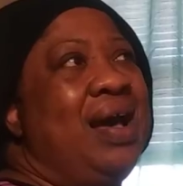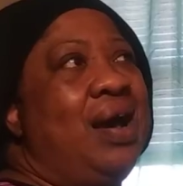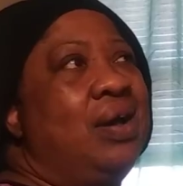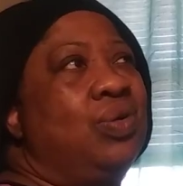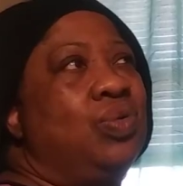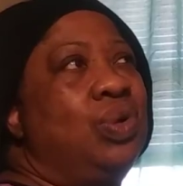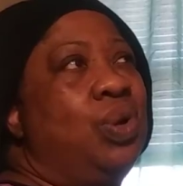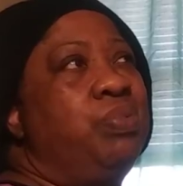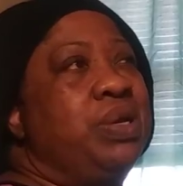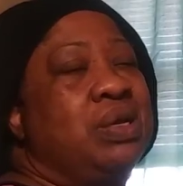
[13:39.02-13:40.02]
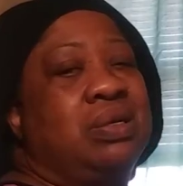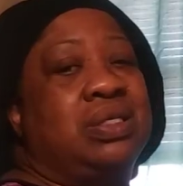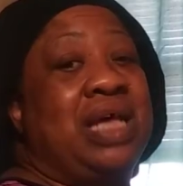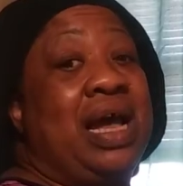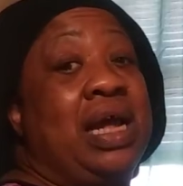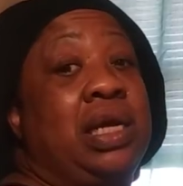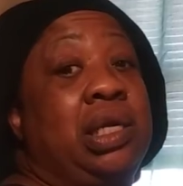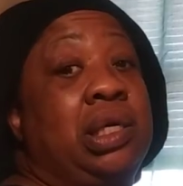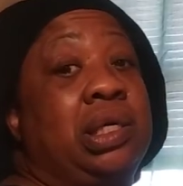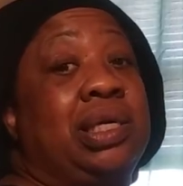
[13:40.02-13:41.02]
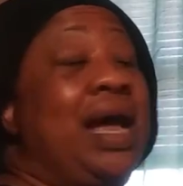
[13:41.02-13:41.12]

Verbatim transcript: I don't know because I ain't look.